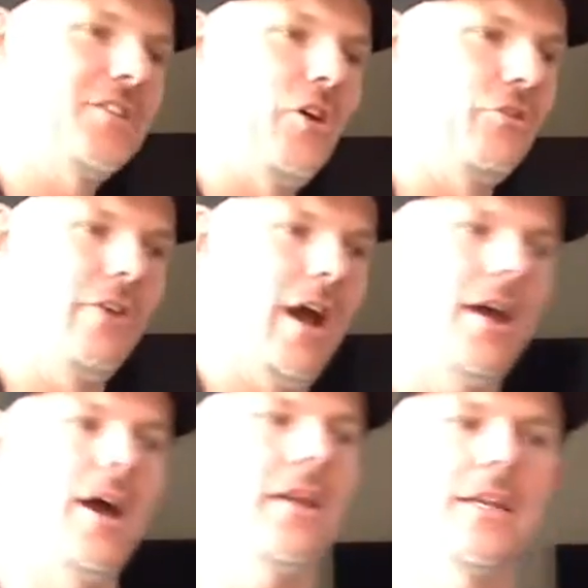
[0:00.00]
no.
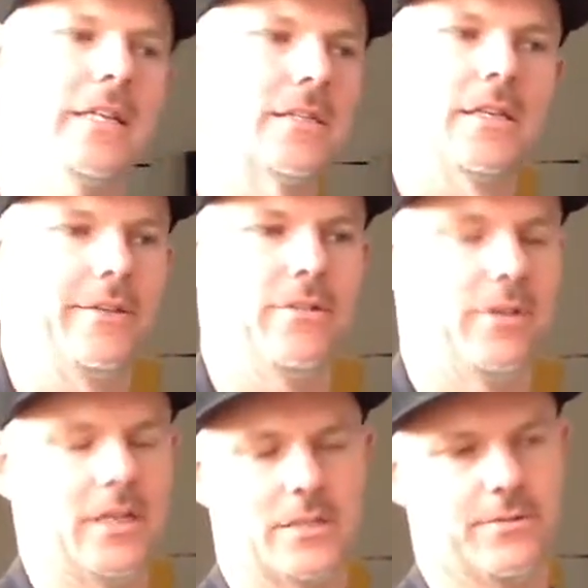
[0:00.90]
It doesn't.
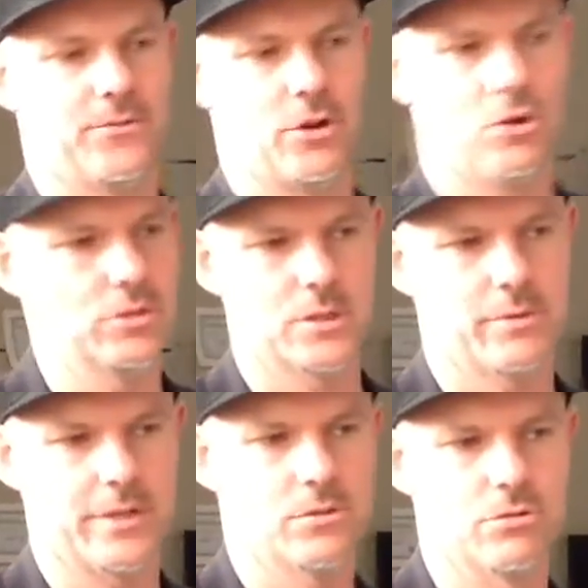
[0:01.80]
It's of no
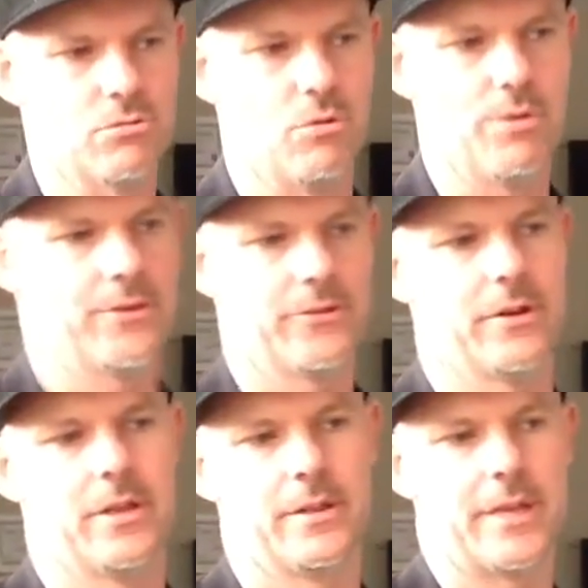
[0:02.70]
consequence who authors
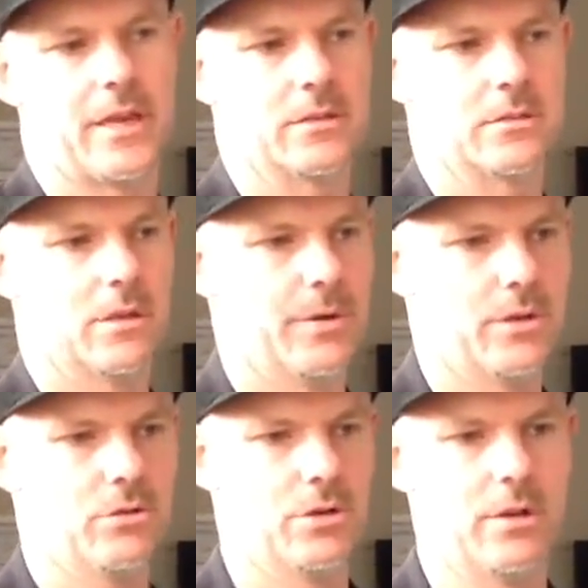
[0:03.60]
it in the end. I mean,
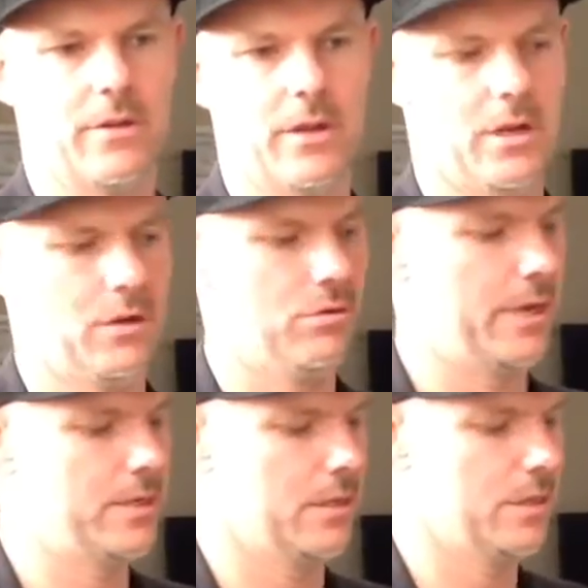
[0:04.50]
it could
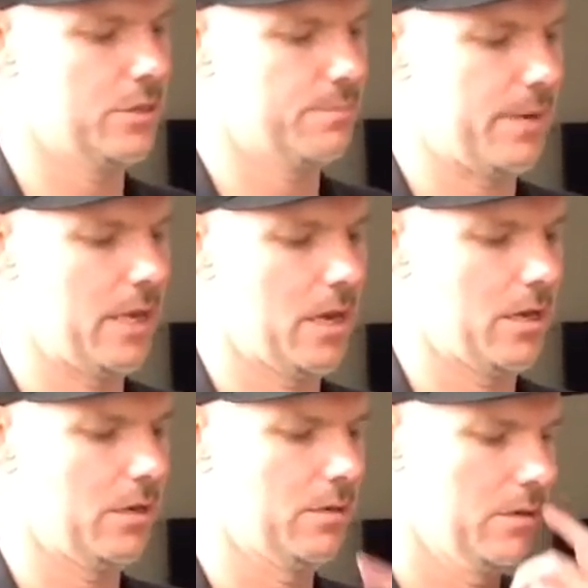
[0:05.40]
easily just be a